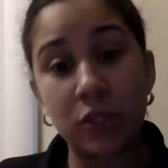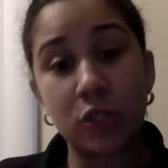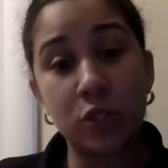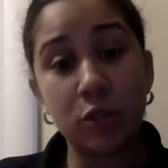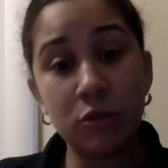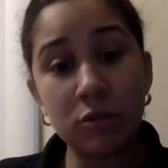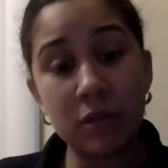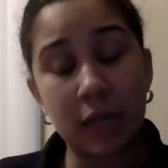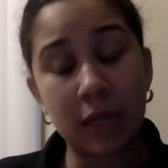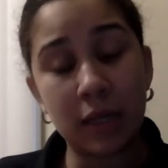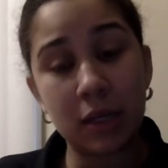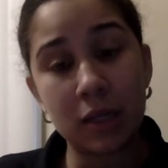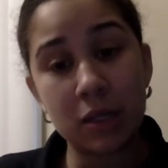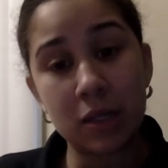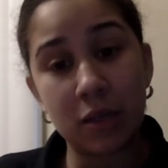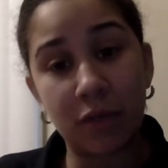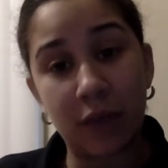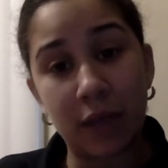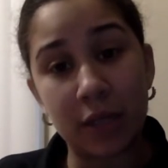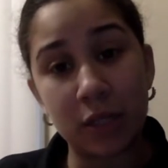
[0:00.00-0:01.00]
Choose that
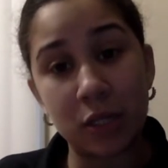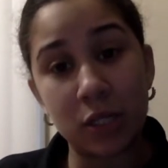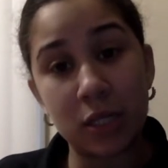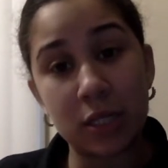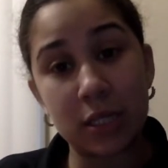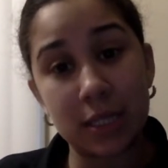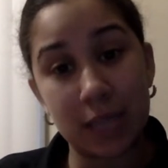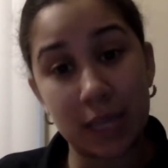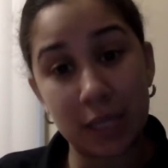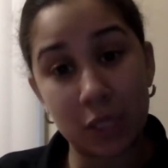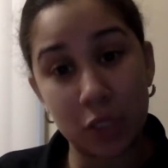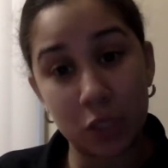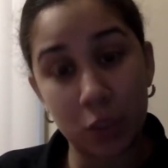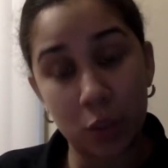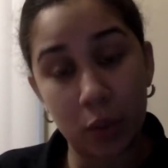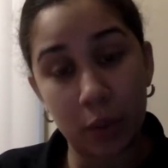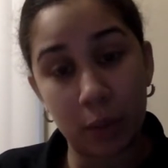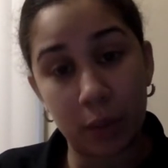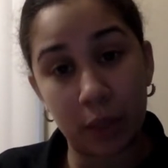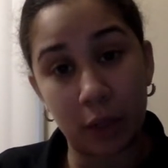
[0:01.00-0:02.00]
disinfection, stick
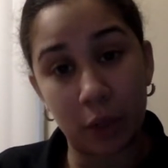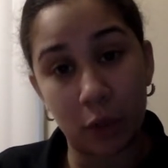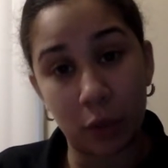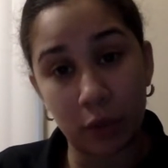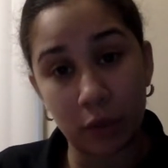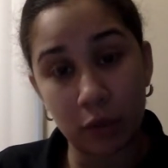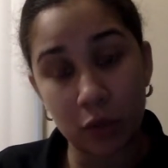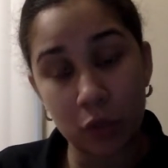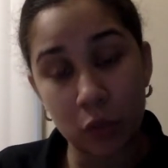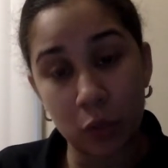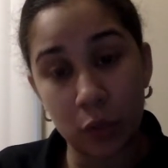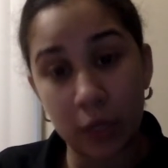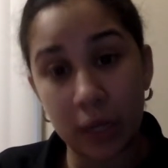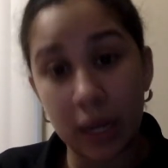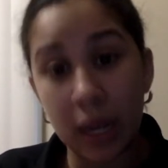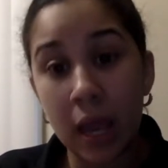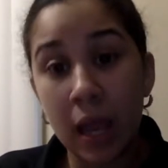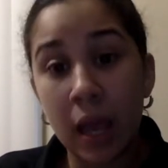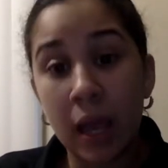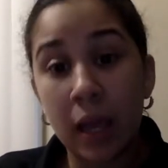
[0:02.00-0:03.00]
to it, be loyal to it,
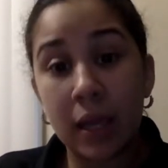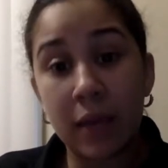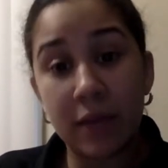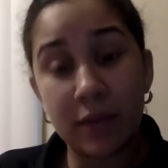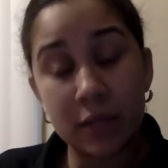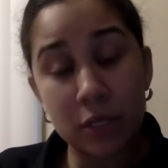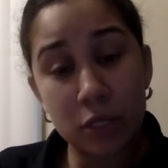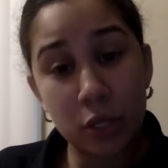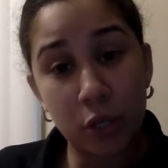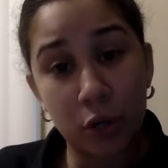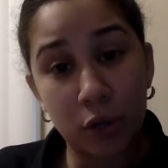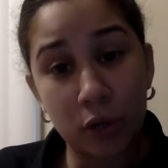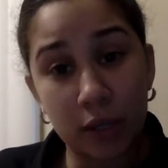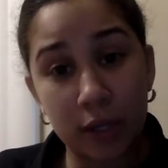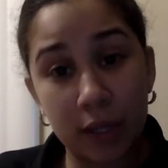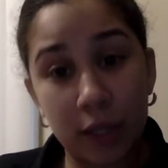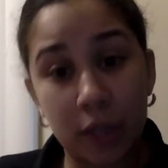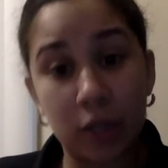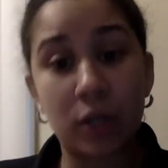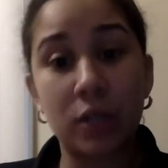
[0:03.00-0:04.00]
give it to your
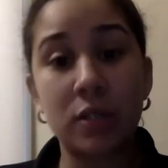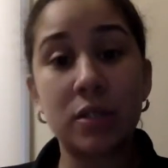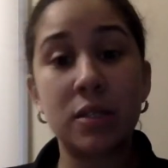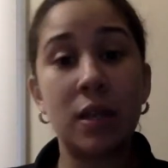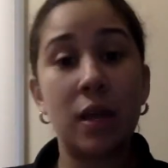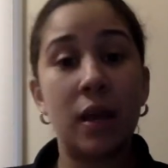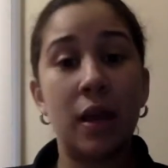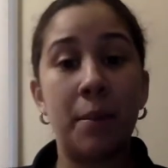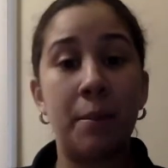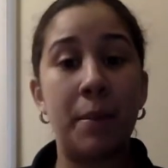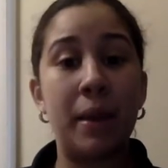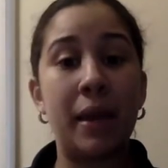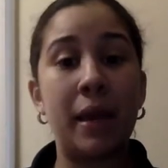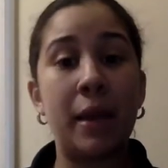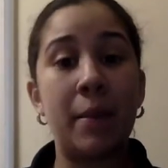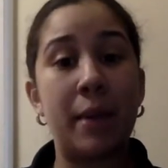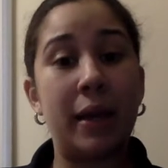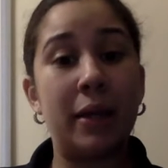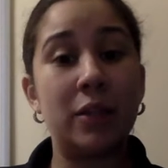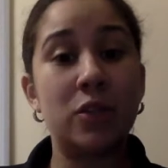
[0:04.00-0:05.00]
cleaners, make
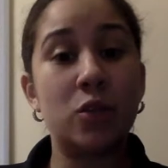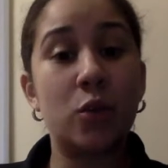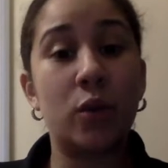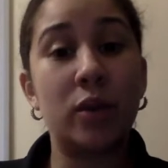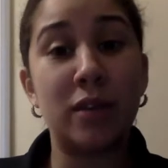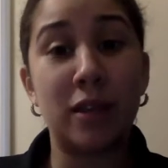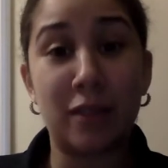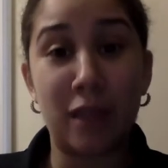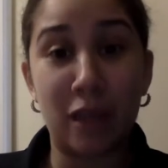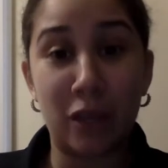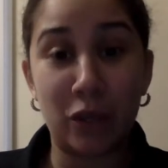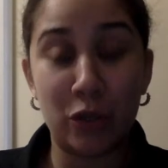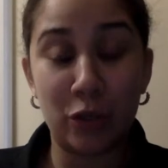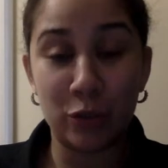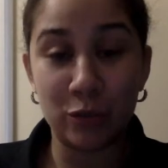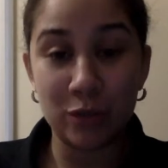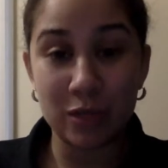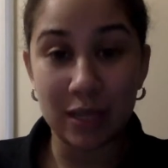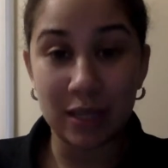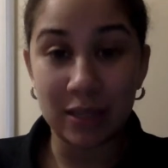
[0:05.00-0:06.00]
it mandatory that they
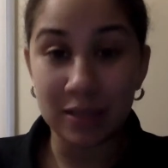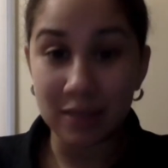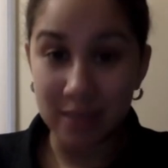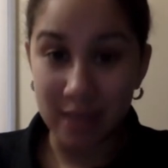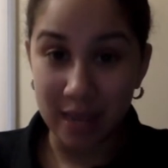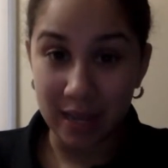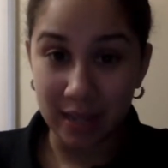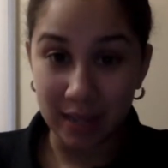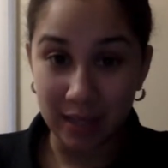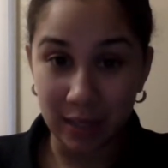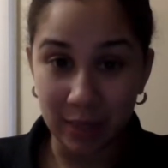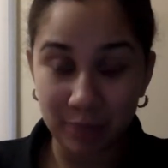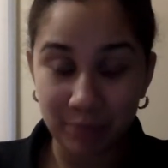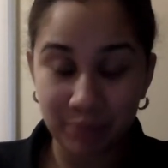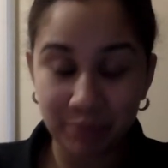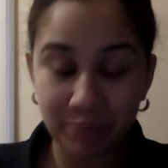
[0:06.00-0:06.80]
use it daily.